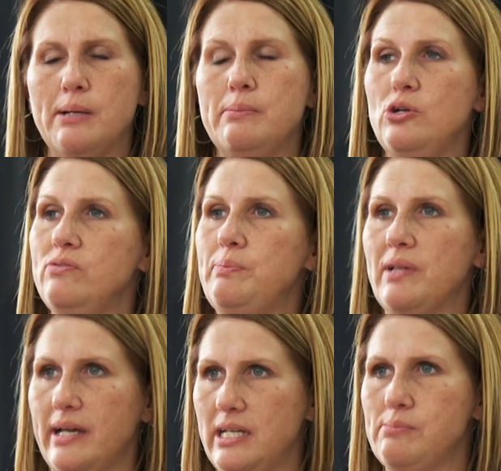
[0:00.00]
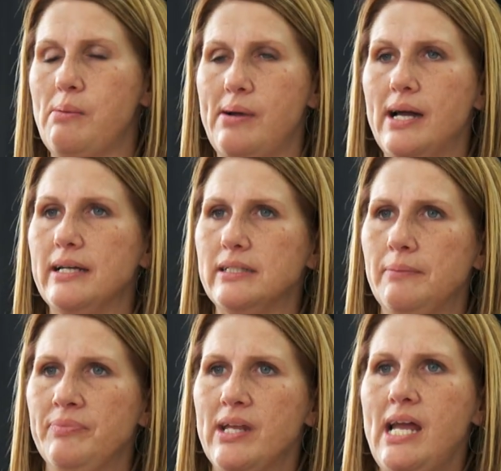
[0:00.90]
a movie playing in my
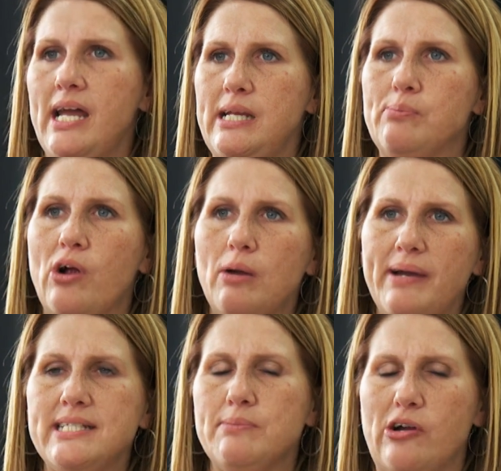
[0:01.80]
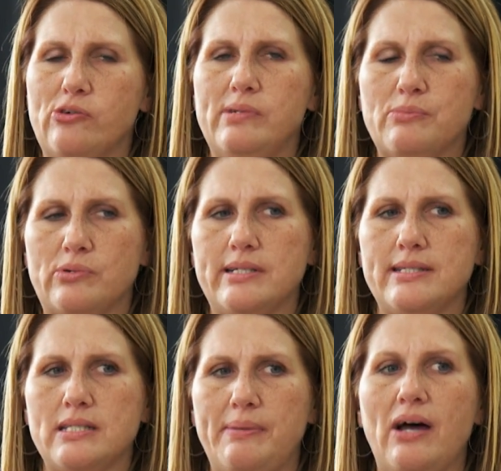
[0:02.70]
mind. And He brought back to my
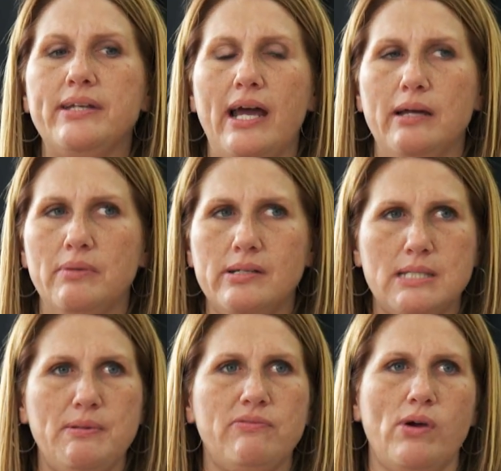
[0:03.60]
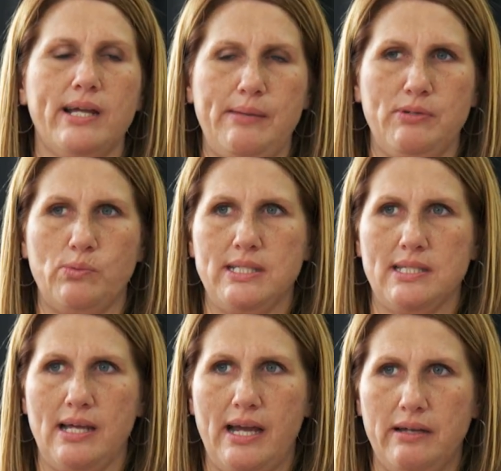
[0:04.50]
remembrance about nine months before I came to Wings
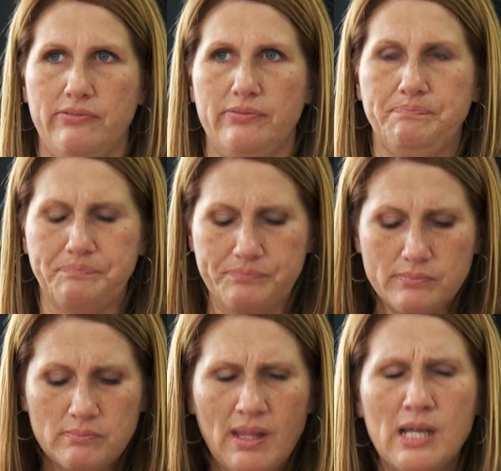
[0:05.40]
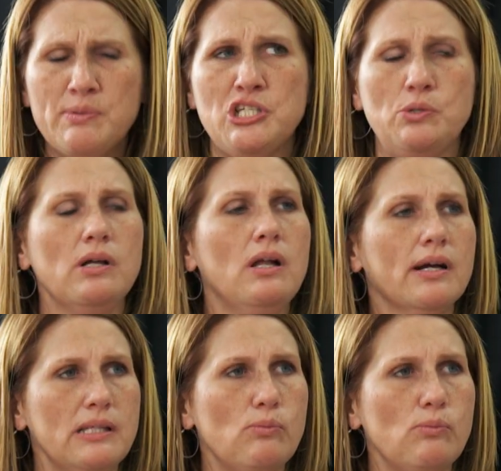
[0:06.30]
of Life. It was two o'clock in the